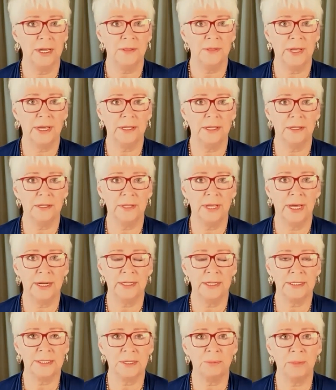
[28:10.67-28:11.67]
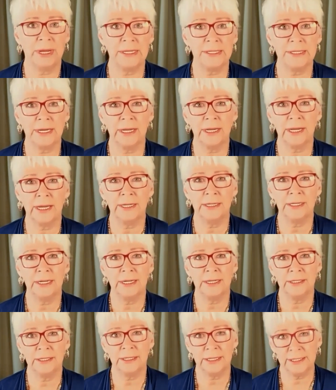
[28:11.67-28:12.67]
That is amazing.
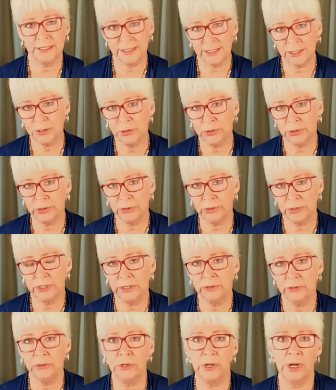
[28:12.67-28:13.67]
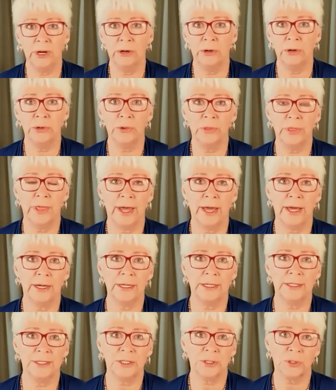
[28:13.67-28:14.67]
And is it true, do you know that
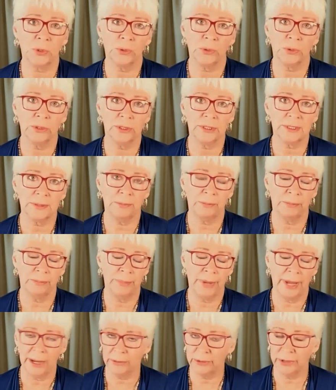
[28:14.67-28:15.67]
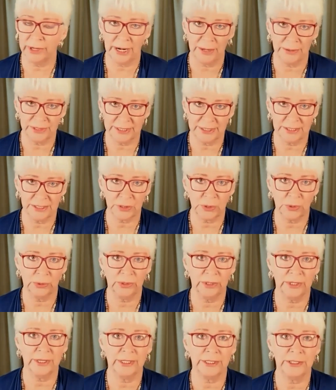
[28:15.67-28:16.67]
in schools, back when I was in
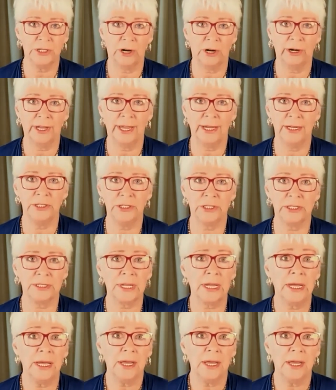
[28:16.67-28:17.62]
school in the dark ages,